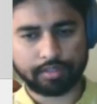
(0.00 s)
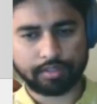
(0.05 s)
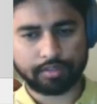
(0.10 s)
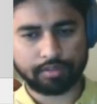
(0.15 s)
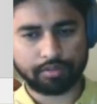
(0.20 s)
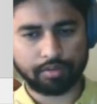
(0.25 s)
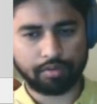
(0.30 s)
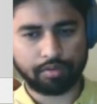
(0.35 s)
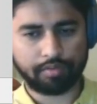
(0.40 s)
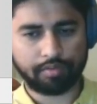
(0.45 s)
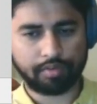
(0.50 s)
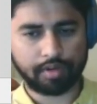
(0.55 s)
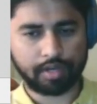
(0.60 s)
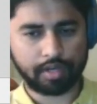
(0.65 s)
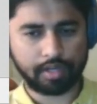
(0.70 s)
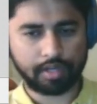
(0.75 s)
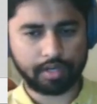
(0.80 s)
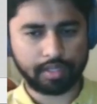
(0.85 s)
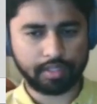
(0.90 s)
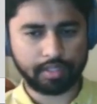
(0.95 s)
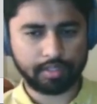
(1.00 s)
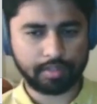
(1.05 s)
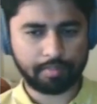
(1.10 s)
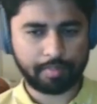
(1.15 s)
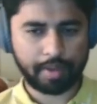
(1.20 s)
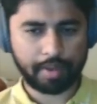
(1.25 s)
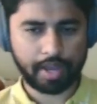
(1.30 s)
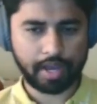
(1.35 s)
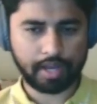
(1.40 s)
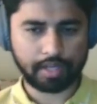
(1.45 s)
so far in the
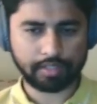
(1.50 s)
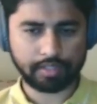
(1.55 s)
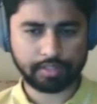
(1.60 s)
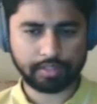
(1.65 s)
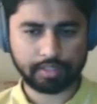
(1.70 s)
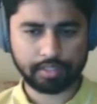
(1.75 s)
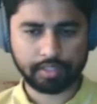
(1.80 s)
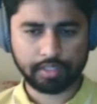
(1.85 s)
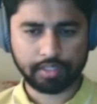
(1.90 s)
past.